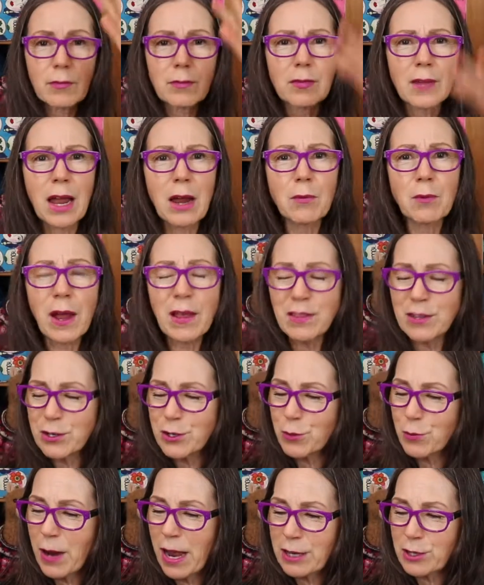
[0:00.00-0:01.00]
I read the
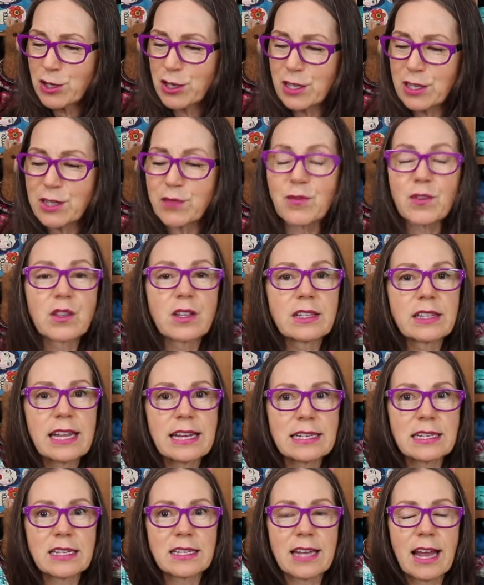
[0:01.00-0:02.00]
directions for the
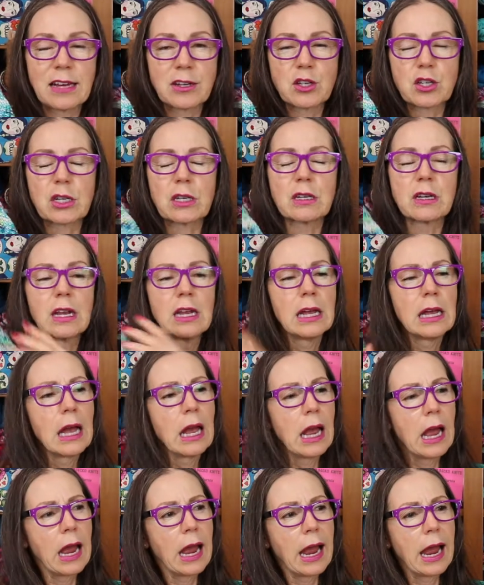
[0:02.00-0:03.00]
lace section,
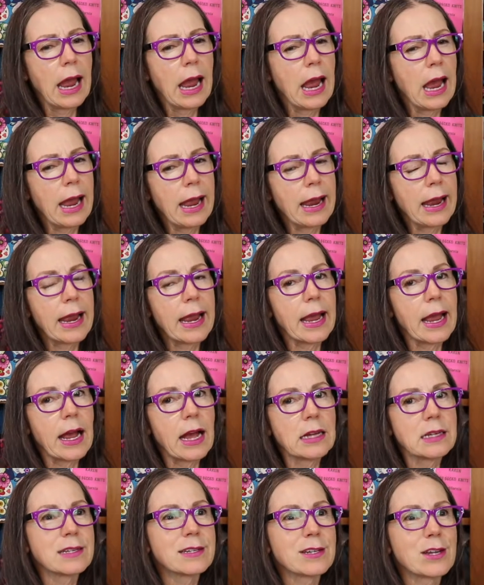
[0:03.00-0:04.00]

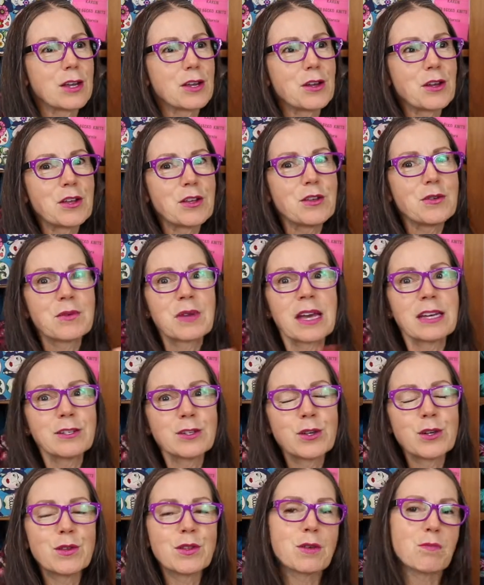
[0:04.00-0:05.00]
and you get
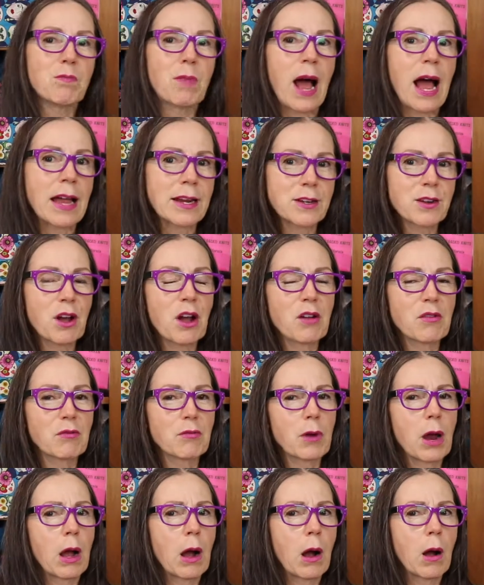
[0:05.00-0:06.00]
to the bind off
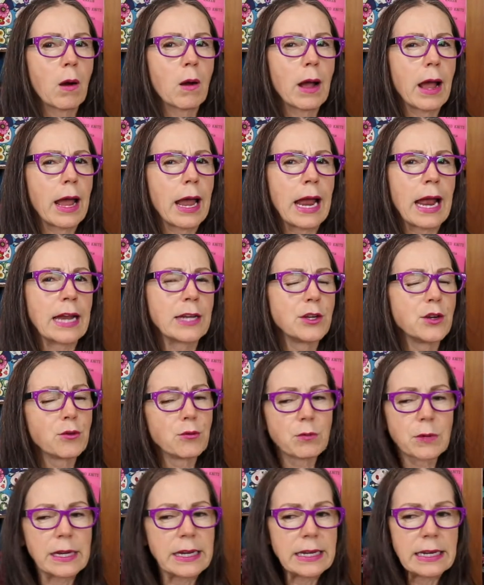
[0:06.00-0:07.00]
row and you're
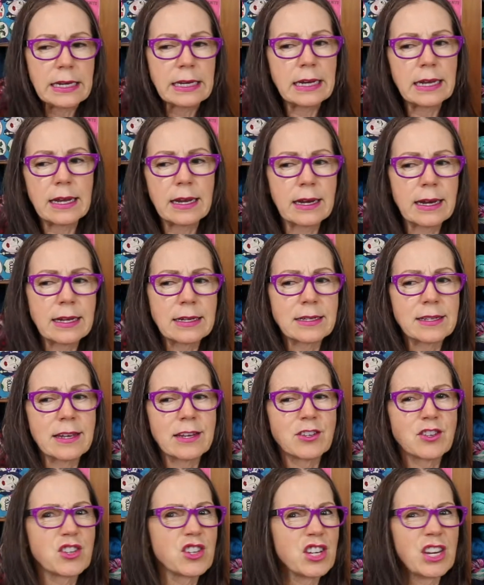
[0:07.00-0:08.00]
reading it, and I
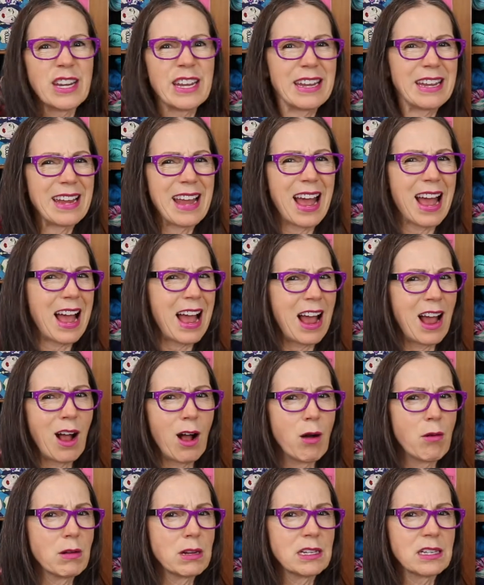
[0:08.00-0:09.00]
said, gee,
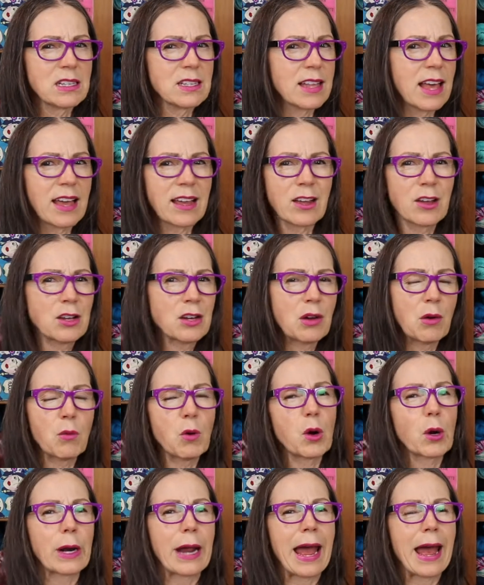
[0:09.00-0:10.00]
how is that going to
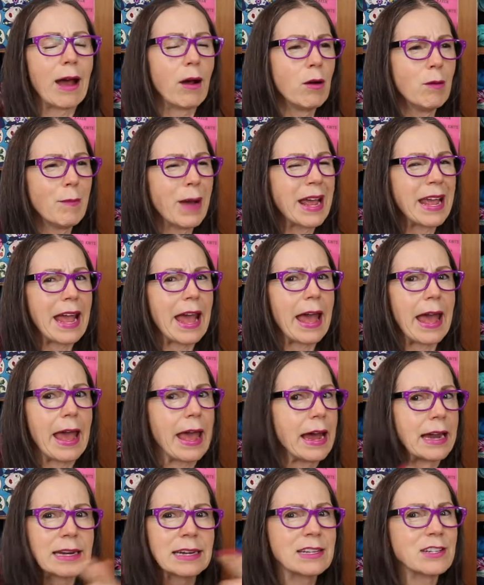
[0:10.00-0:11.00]
work? How am I
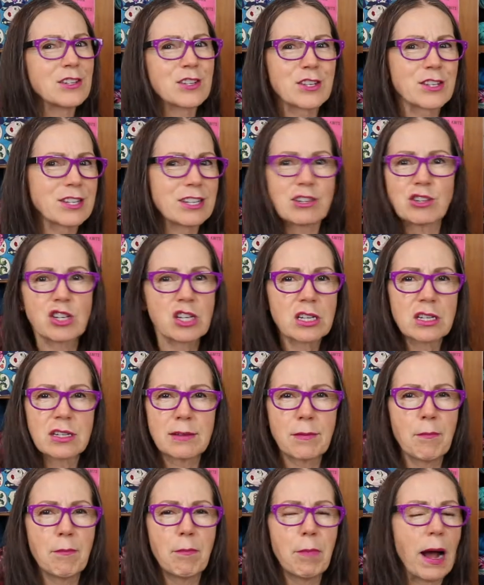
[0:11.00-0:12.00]
adding stitches
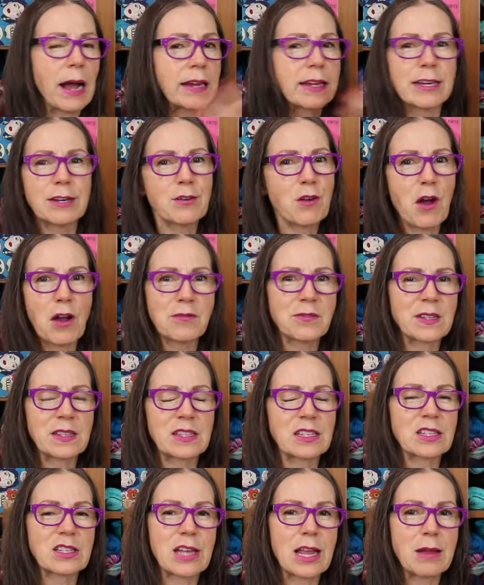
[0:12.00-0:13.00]
and binding off at the
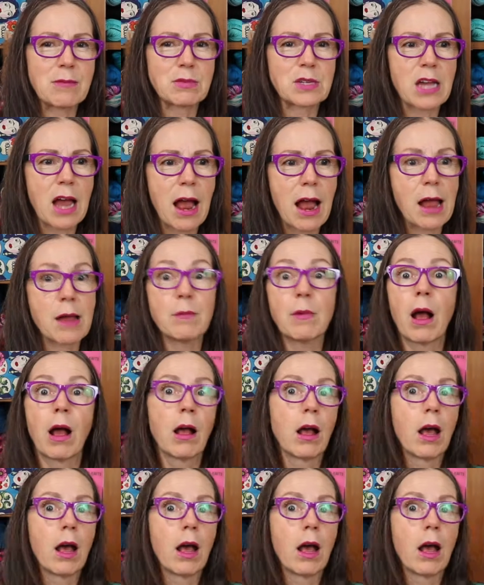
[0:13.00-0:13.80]
same time?